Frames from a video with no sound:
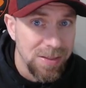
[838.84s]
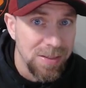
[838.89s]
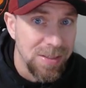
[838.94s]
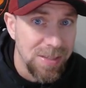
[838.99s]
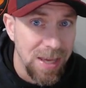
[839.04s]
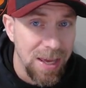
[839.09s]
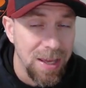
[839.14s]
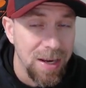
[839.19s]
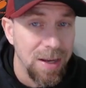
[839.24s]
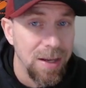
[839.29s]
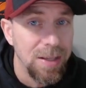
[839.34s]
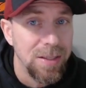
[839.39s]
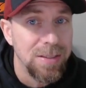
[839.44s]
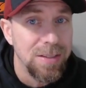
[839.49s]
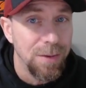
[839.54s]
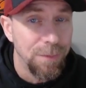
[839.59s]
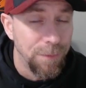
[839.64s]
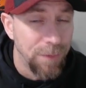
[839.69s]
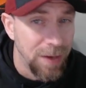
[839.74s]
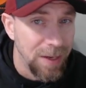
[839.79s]
Santa,
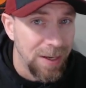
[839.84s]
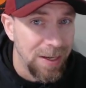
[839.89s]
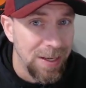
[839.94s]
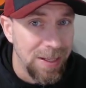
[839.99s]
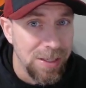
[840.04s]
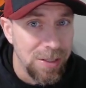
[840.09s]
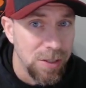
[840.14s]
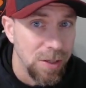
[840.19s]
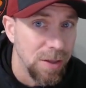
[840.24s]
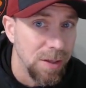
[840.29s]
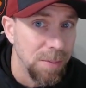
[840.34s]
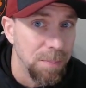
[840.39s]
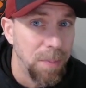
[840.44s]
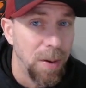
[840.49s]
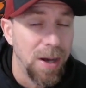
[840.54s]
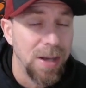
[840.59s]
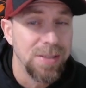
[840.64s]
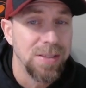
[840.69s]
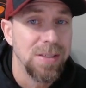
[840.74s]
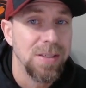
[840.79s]
defeating each of the
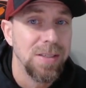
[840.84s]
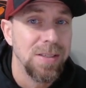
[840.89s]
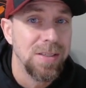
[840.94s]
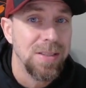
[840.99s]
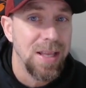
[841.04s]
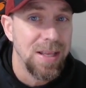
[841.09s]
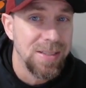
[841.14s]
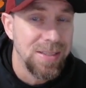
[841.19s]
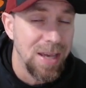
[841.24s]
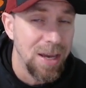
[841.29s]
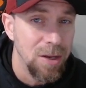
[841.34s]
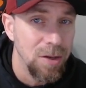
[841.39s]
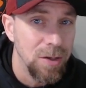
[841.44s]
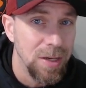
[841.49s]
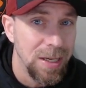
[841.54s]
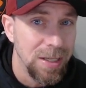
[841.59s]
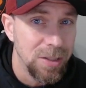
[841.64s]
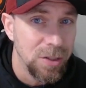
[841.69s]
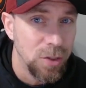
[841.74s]
bosses, that's how you get